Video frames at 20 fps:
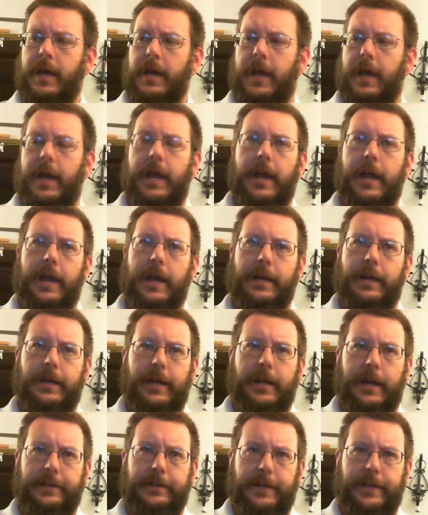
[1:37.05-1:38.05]
and it
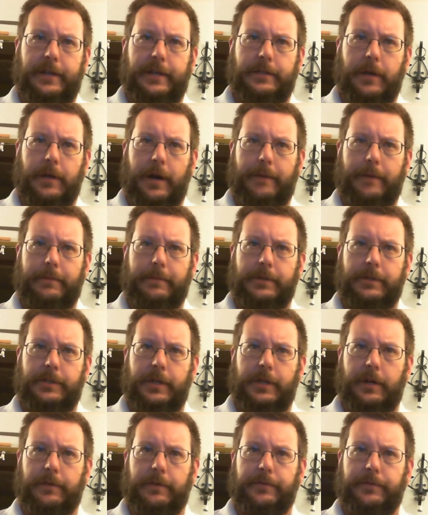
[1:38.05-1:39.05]
has a top
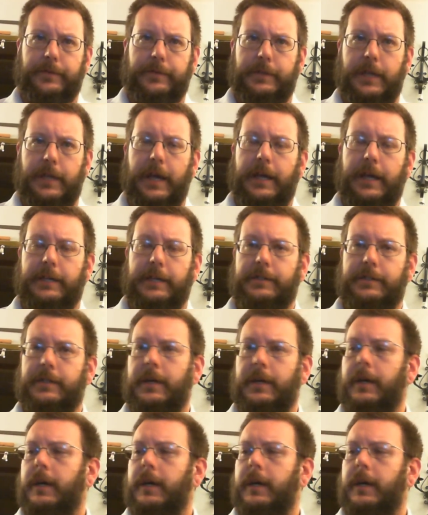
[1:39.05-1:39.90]
shelf taste.